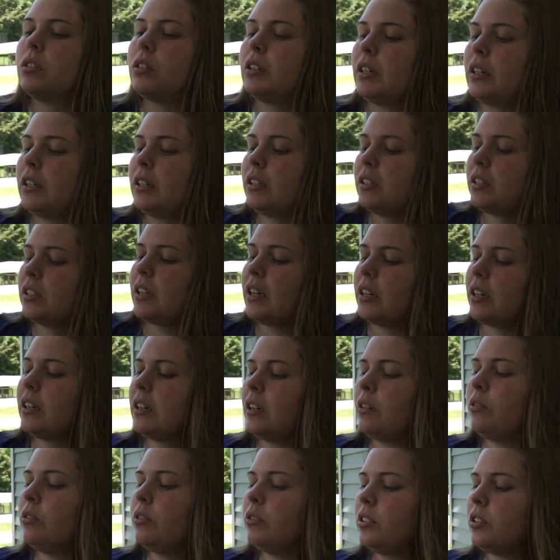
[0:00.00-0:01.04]
I decided
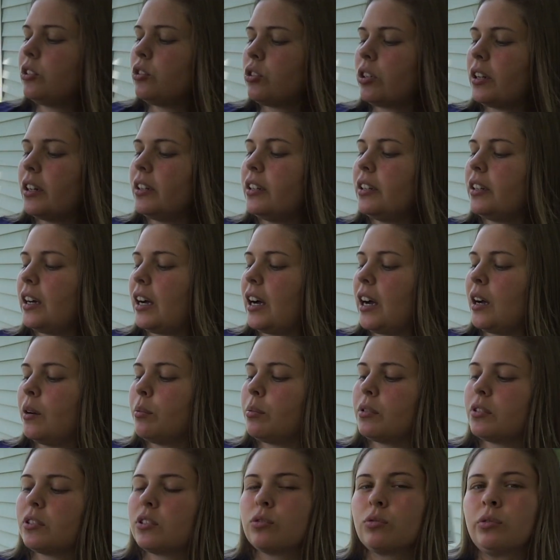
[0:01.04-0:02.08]
I wanted to try the
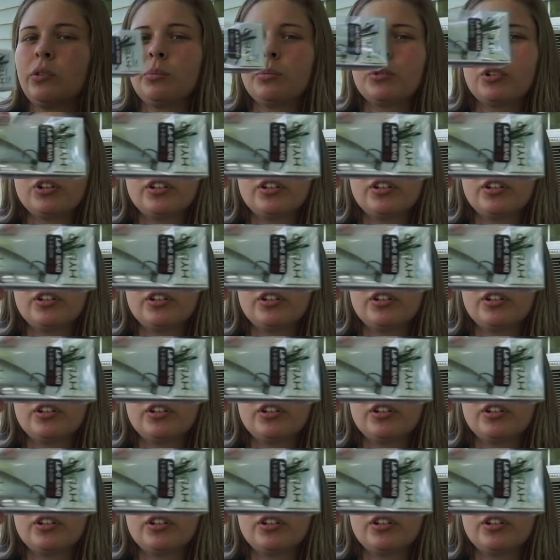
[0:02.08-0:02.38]
hybrid swim